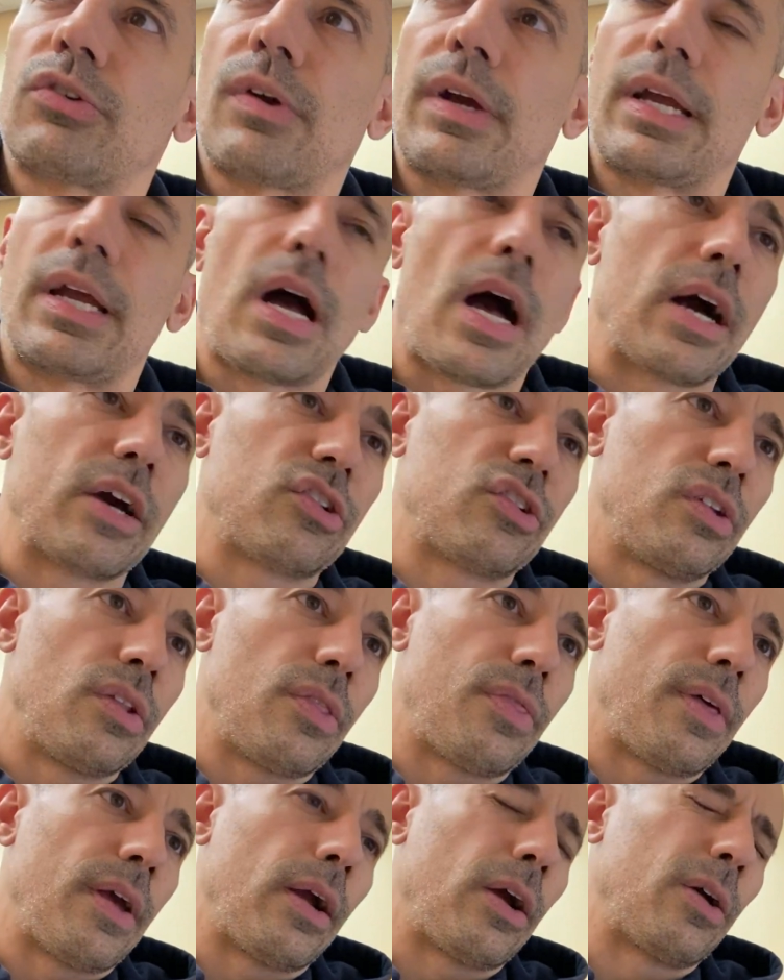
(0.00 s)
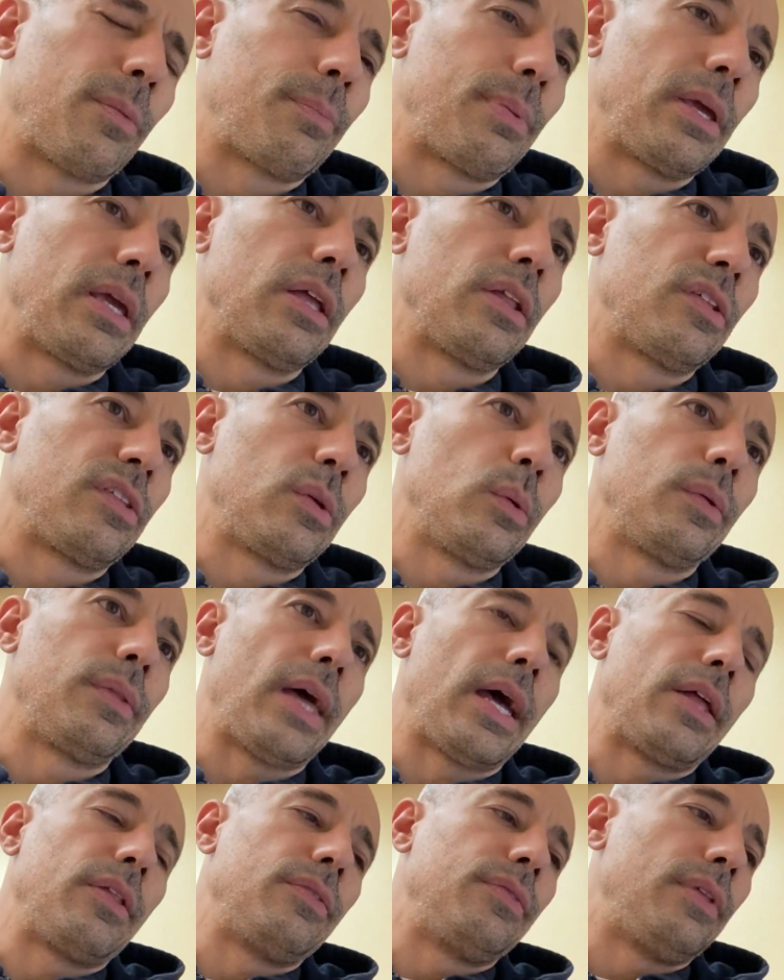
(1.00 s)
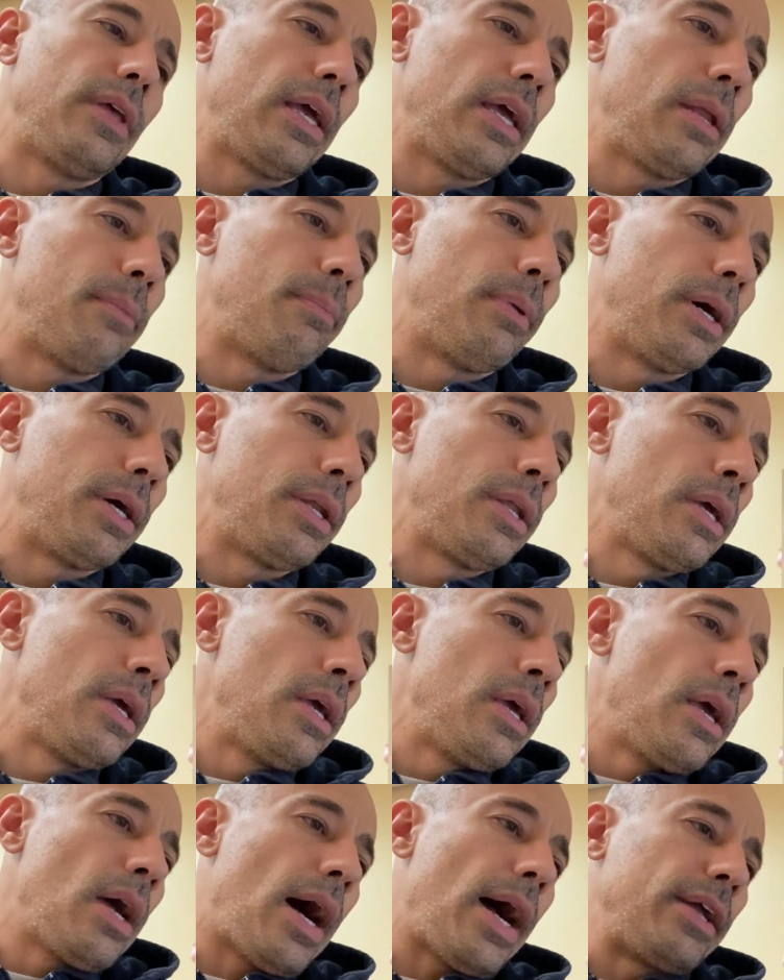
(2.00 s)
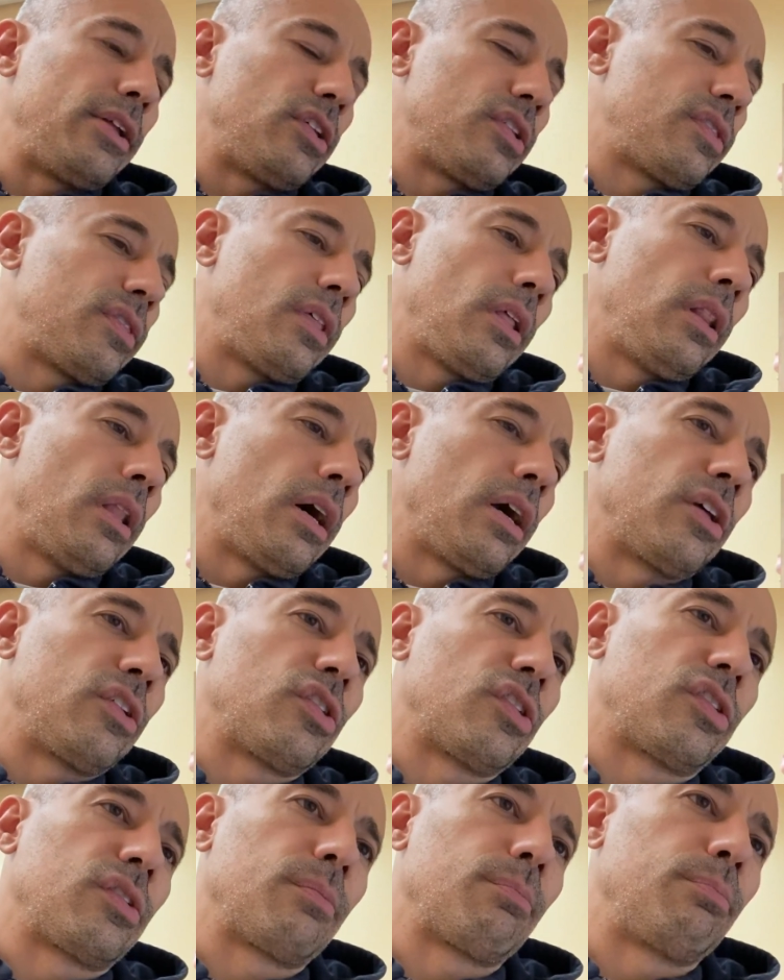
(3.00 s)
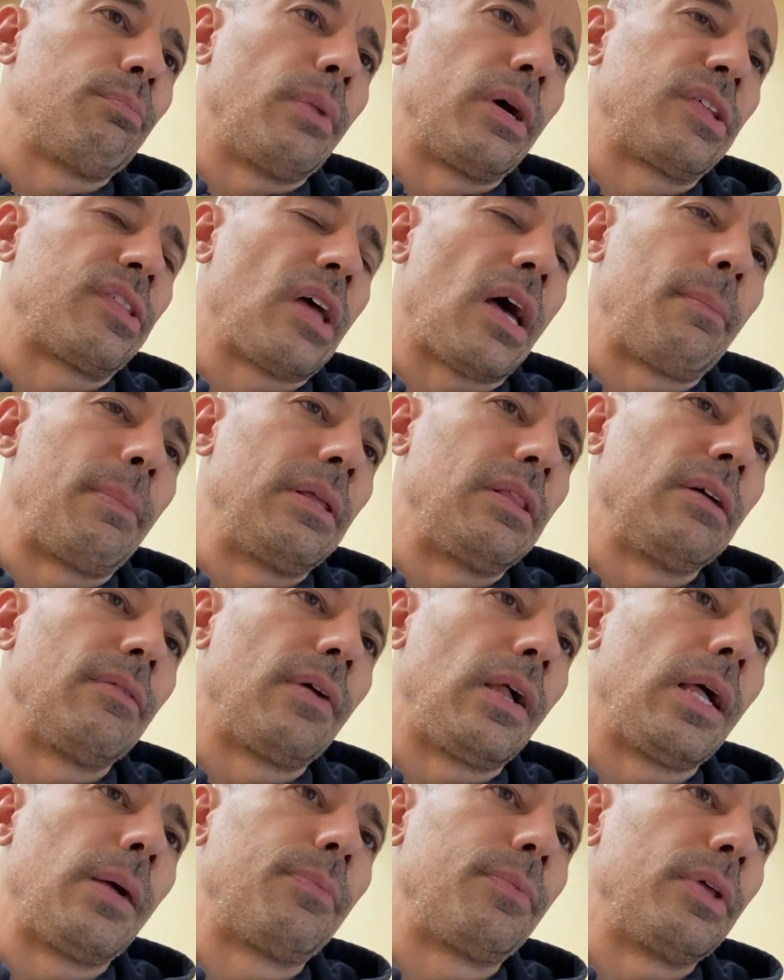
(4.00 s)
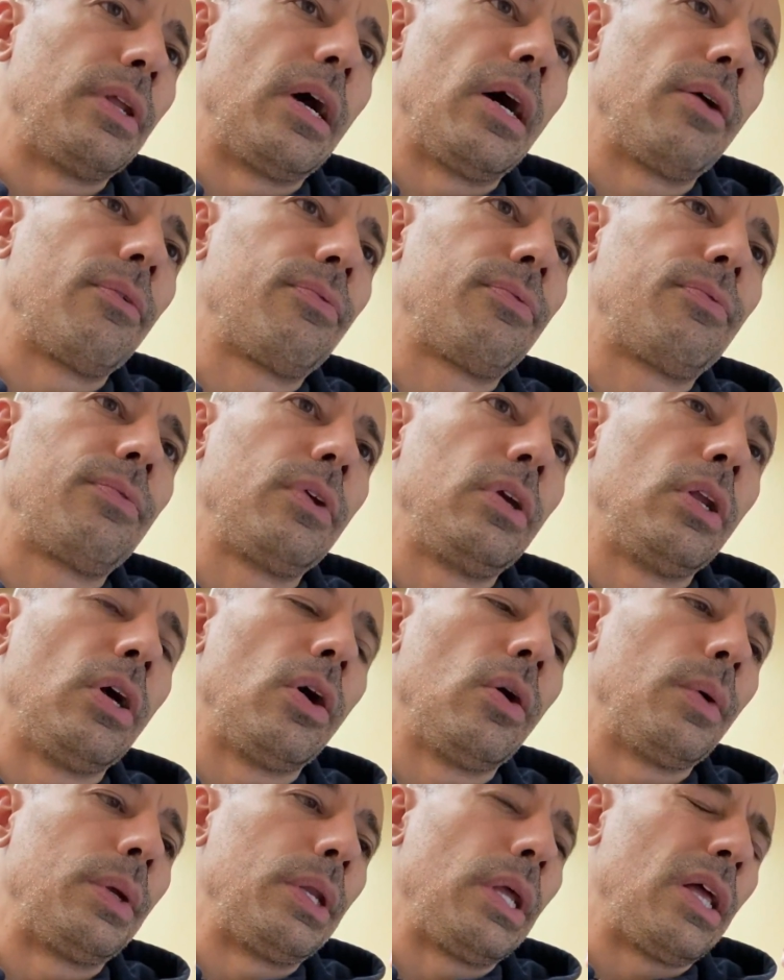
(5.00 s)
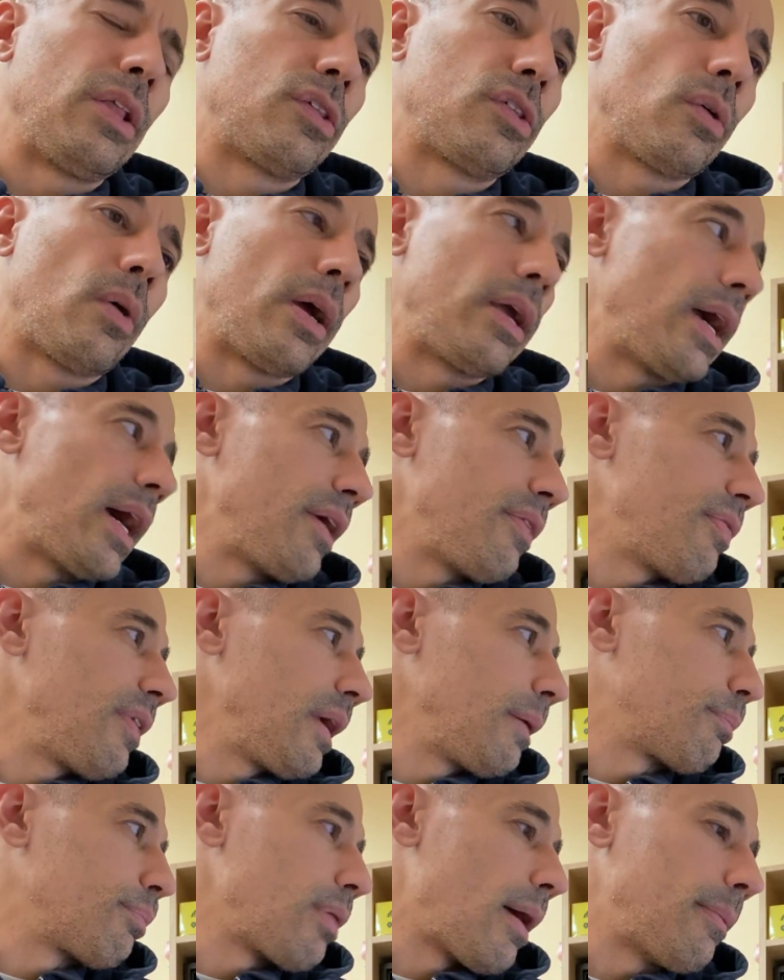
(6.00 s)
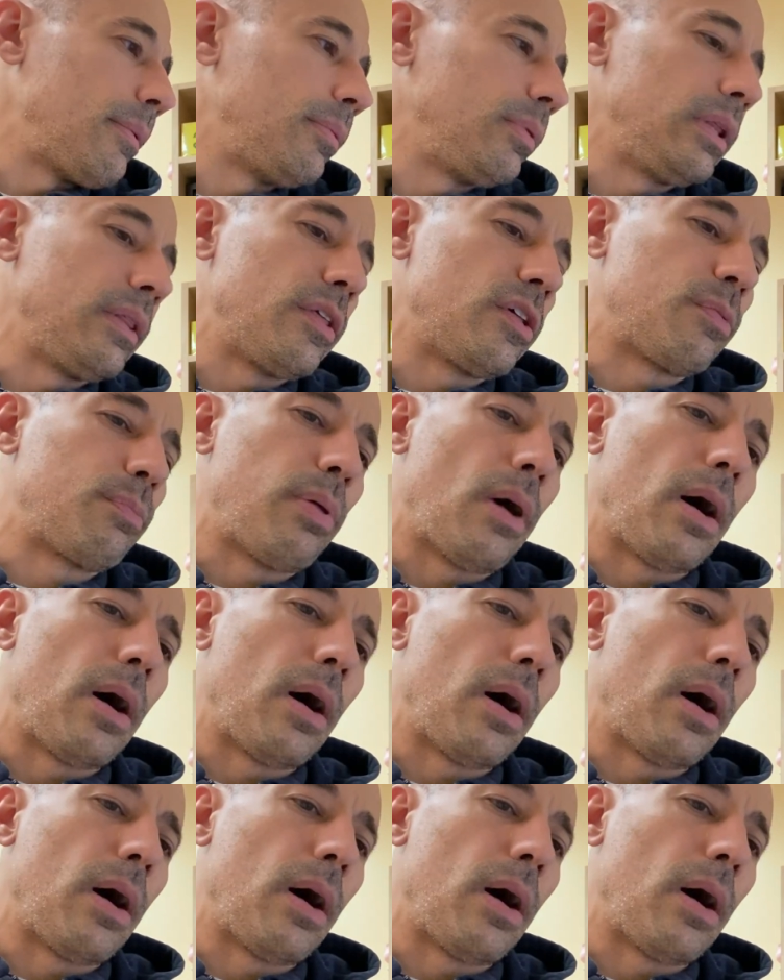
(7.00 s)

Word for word: try oxygen therapy and see what that did, but I just the lungs just must not be developed enough, you know, and, and so I, I think probably right. this